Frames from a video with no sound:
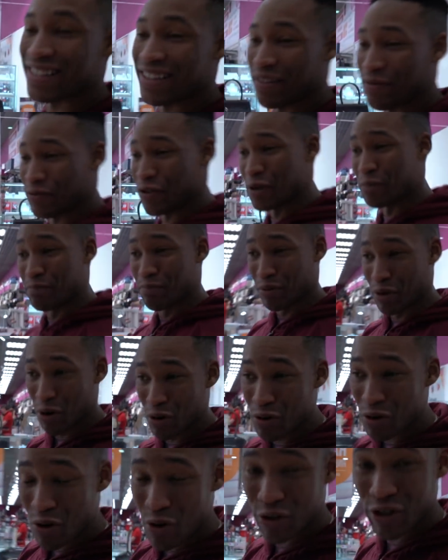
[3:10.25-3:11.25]
If you're
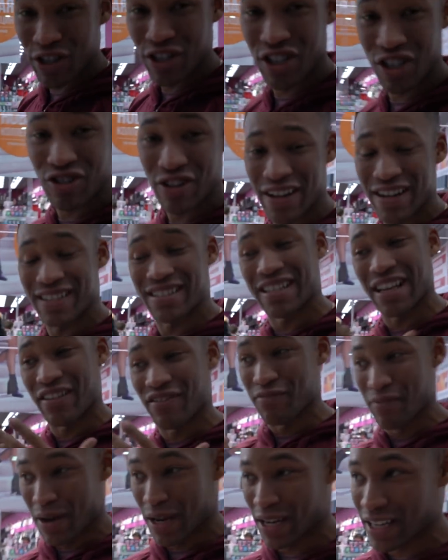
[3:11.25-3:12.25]
broke or you're just trying to
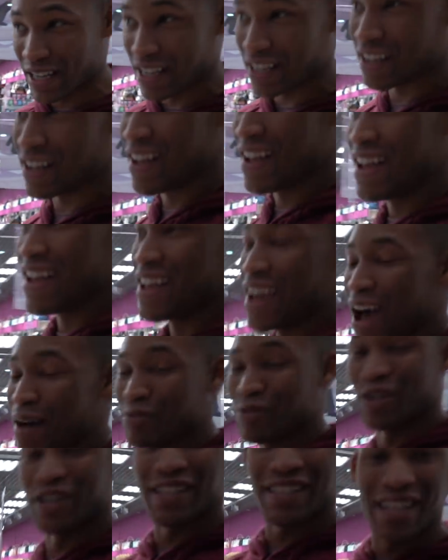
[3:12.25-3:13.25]
save money,
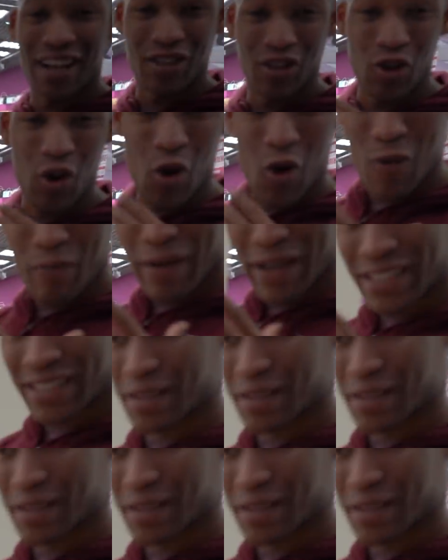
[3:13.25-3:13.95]
I'm gonna tell you all my